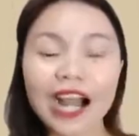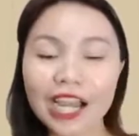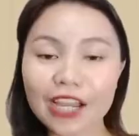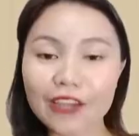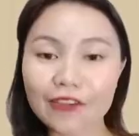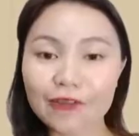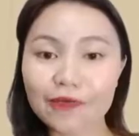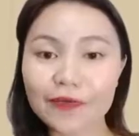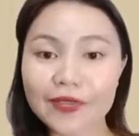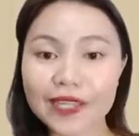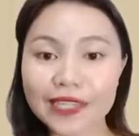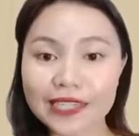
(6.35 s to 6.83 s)

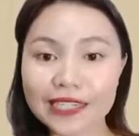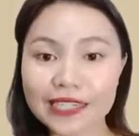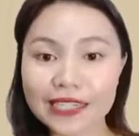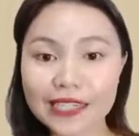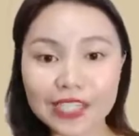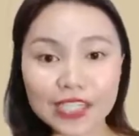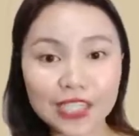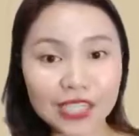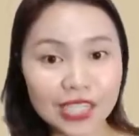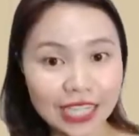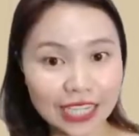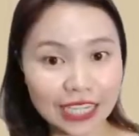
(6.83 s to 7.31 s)
I've been
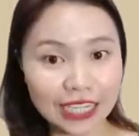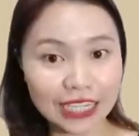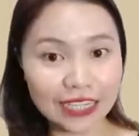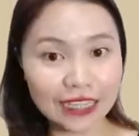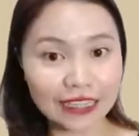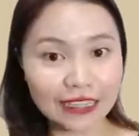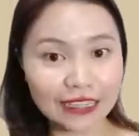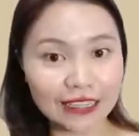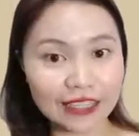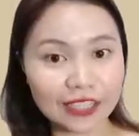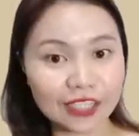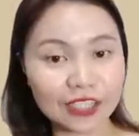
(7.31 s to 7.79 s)
teaching
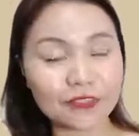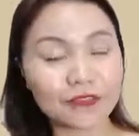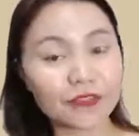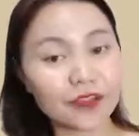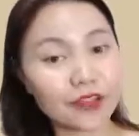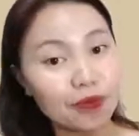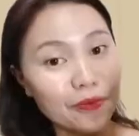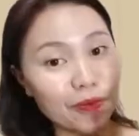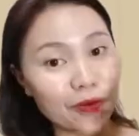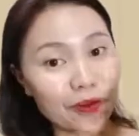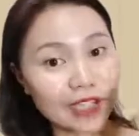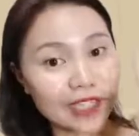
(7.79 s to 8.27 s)
English
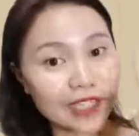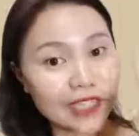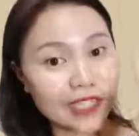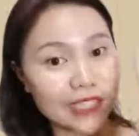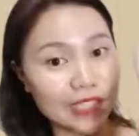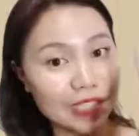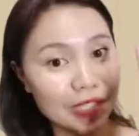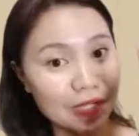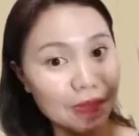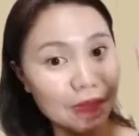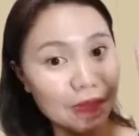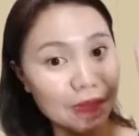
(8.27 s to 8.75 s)
for more
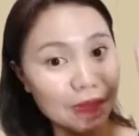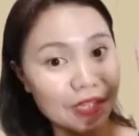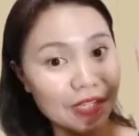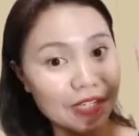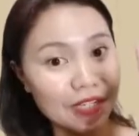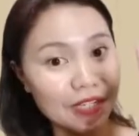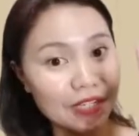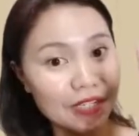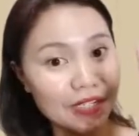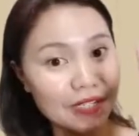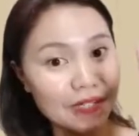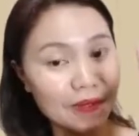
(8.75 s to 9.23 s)
than 2
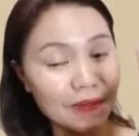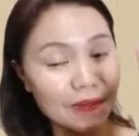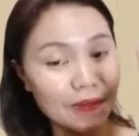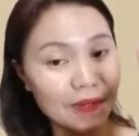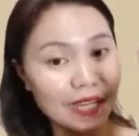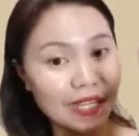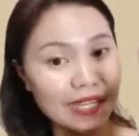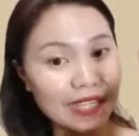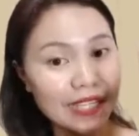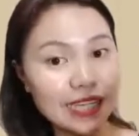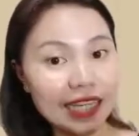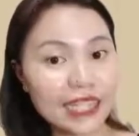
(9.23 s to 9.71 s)
years
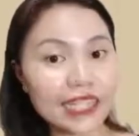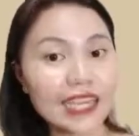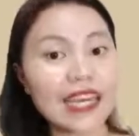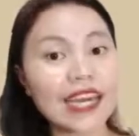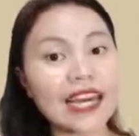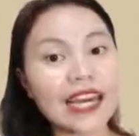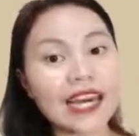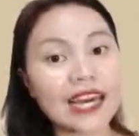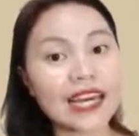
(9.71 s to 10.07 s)
already,